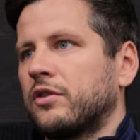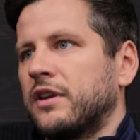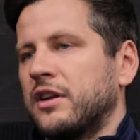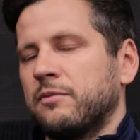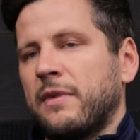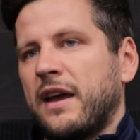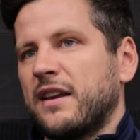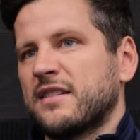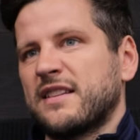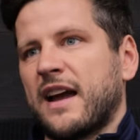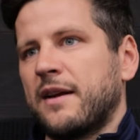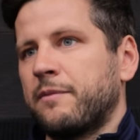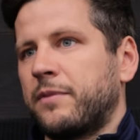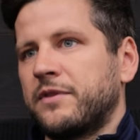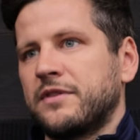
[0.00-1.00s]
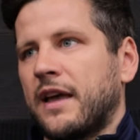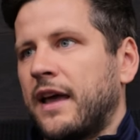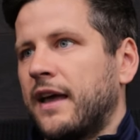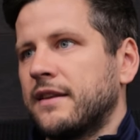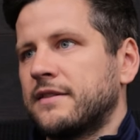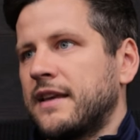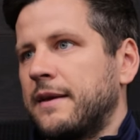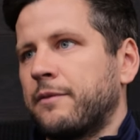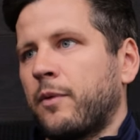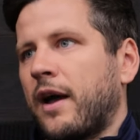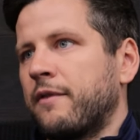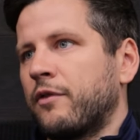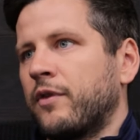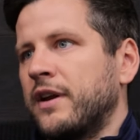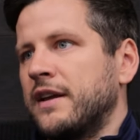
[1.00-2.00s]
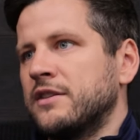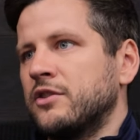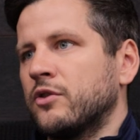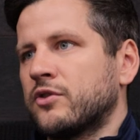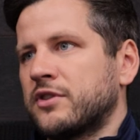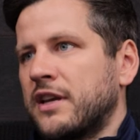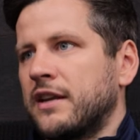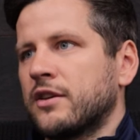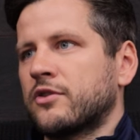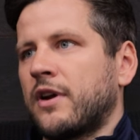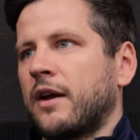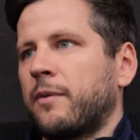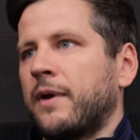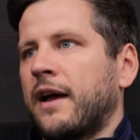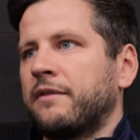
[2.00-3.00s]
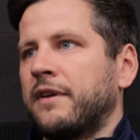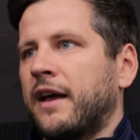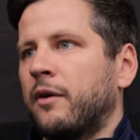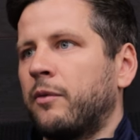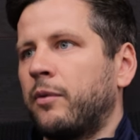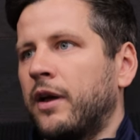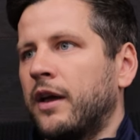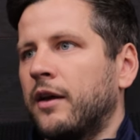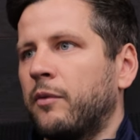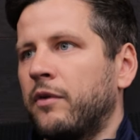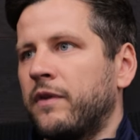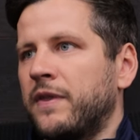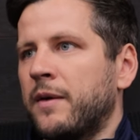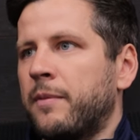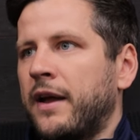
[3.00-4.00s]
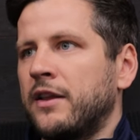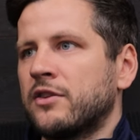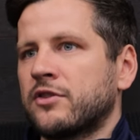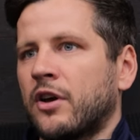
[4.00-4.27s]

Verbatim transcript: didn't make the starting team for whatever reason, you'll see the strength we have now within the bench.